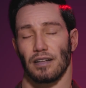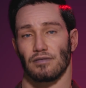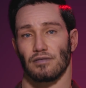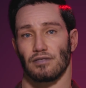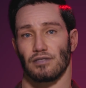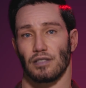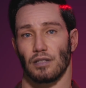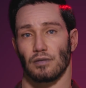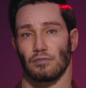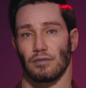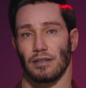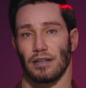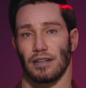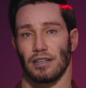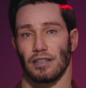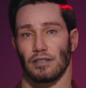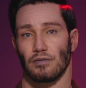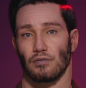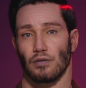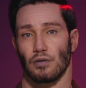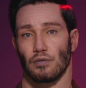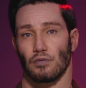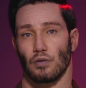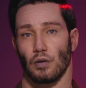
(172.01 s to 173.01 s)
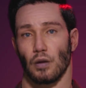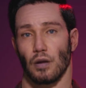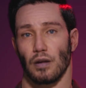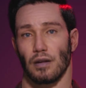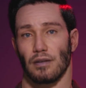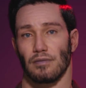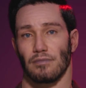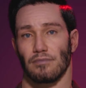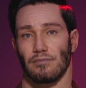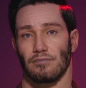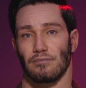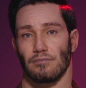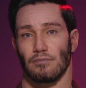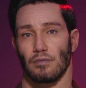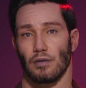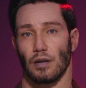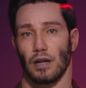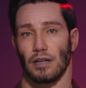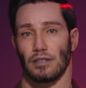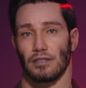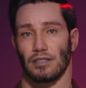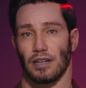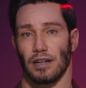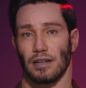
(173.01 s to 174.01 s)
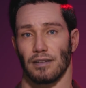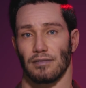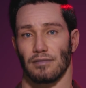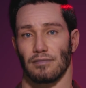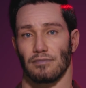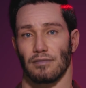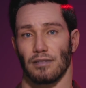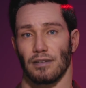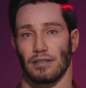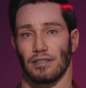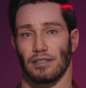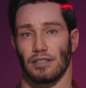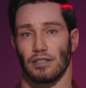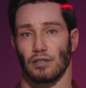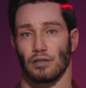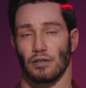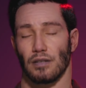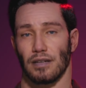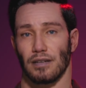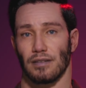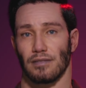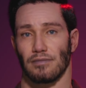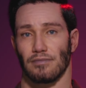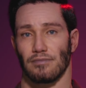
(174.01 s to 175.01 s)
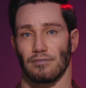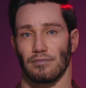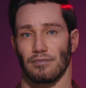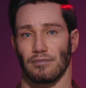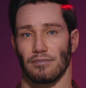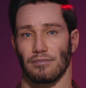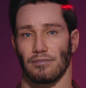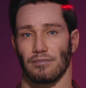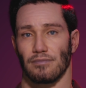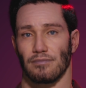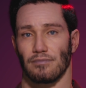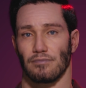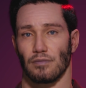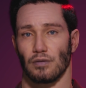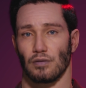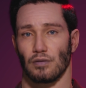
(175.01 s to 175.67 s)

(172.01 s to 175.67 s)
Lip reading: something you perform, project, and curate. The